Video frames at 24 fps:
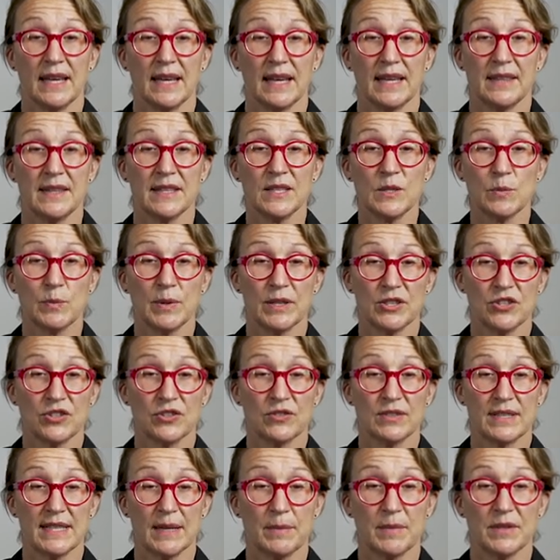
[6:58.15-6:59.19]
And this
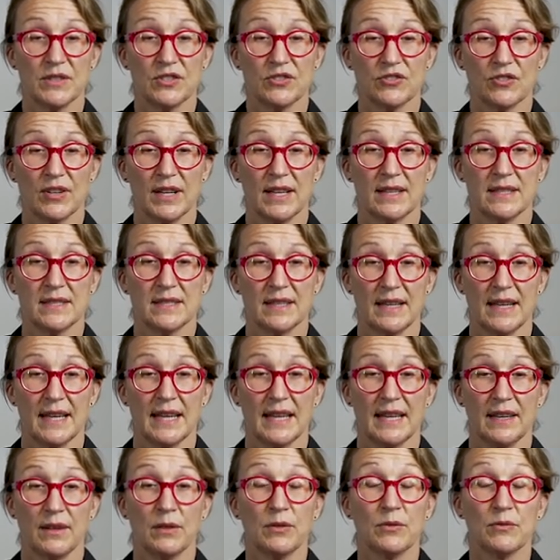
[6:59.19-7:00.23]
picture demonstrates
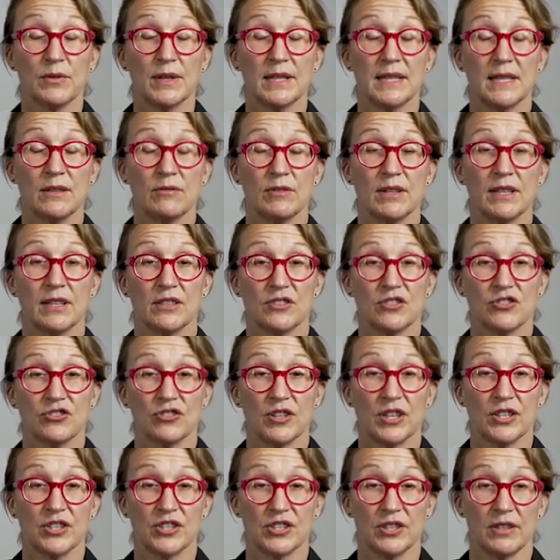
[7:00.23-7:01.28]
a 3D
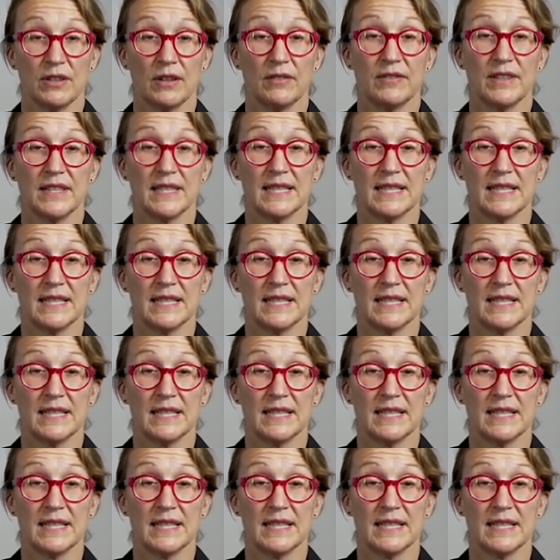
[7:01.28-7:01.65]
reconstruction of a,